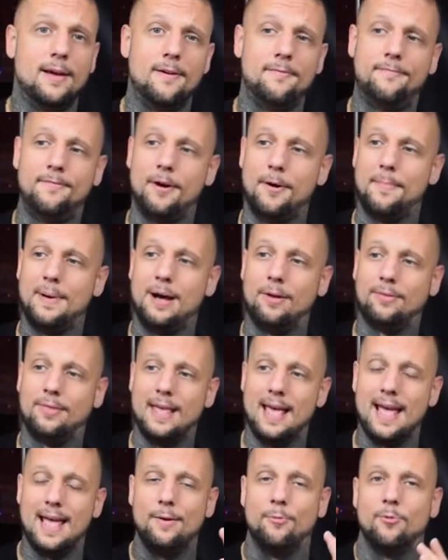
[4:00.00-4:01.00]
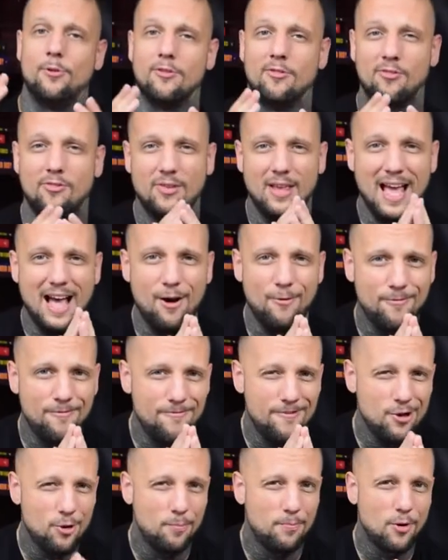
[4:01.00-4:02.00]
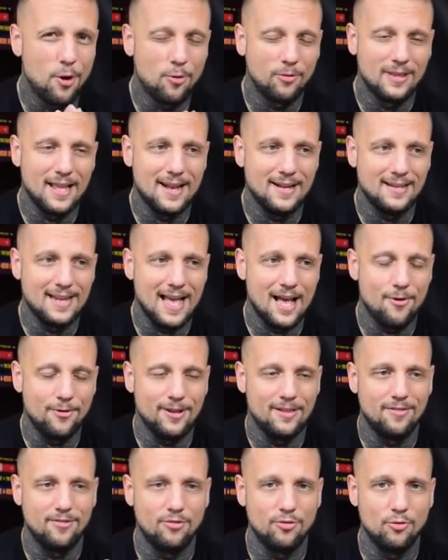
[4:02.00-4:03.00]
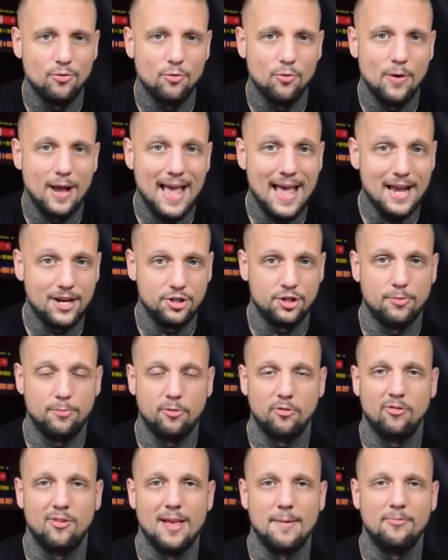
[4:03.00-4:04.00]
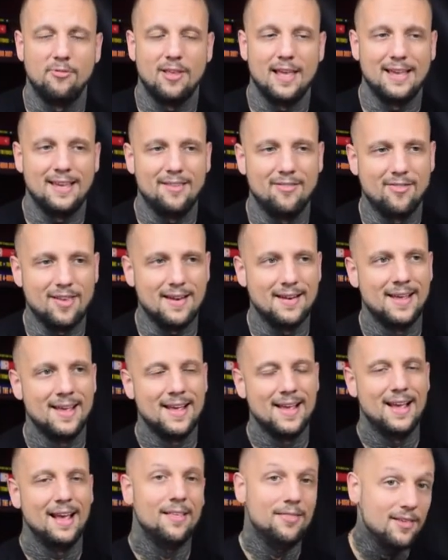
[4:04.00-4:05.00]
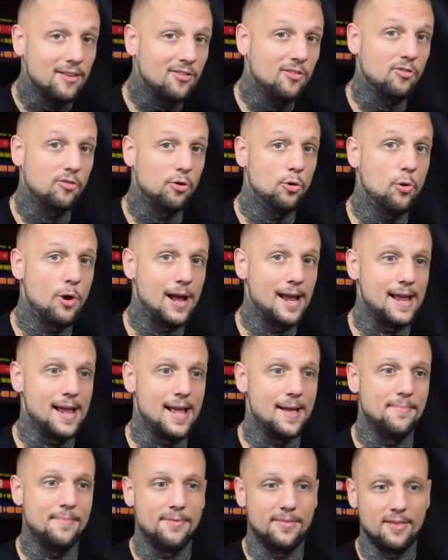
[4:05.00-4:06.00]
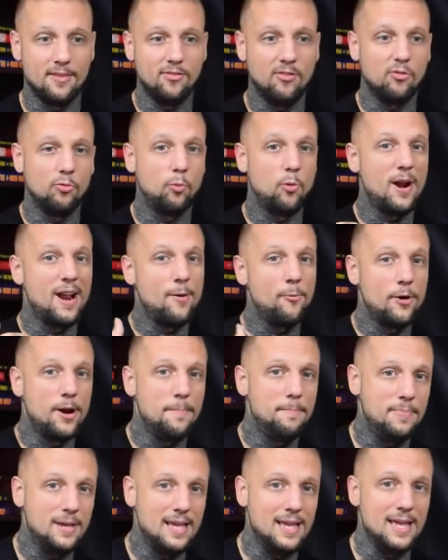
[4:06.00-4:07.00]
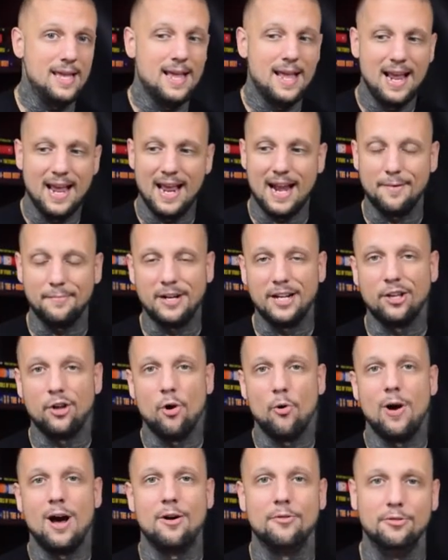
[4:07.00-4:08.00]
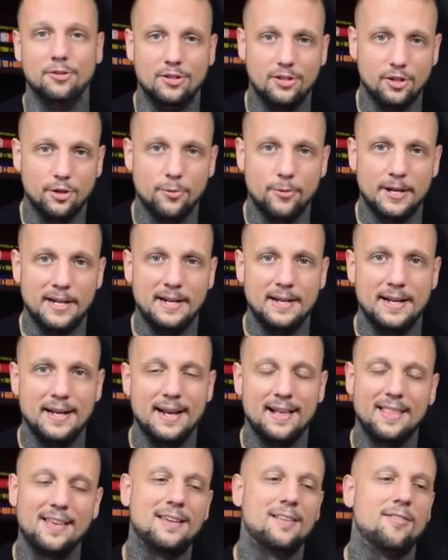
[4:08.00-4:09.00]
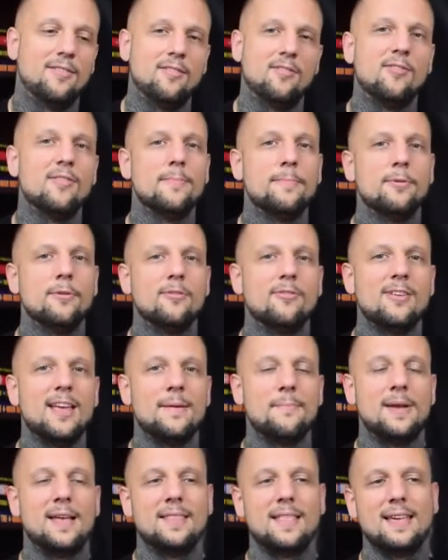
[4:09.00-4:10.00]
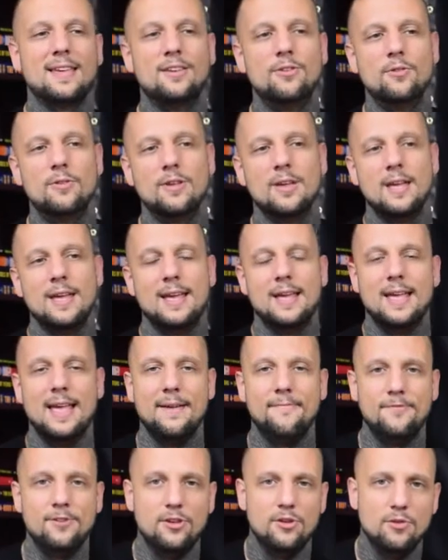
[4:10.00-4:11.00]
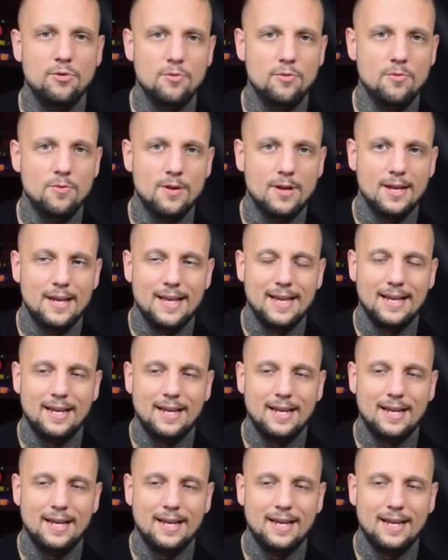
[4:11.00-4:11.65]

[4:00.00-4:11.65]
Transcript: love about that was how Phil broke that down into actionable steps. Like he said, this is who I am, this is what I want to be, and I'm going to go out and do it. Like it's as simple as that, man. Like you, if you,